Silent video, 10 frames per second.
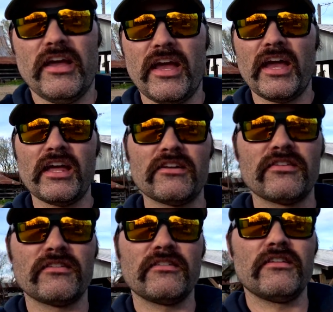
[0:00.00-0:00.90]

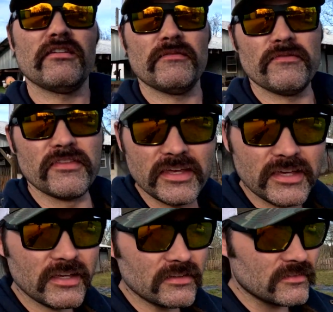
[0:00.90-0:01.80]
And
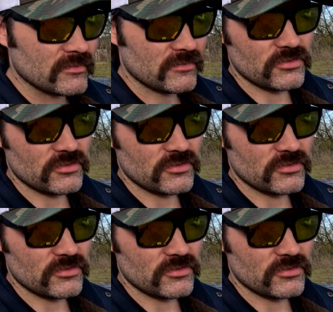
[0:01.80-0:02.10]
then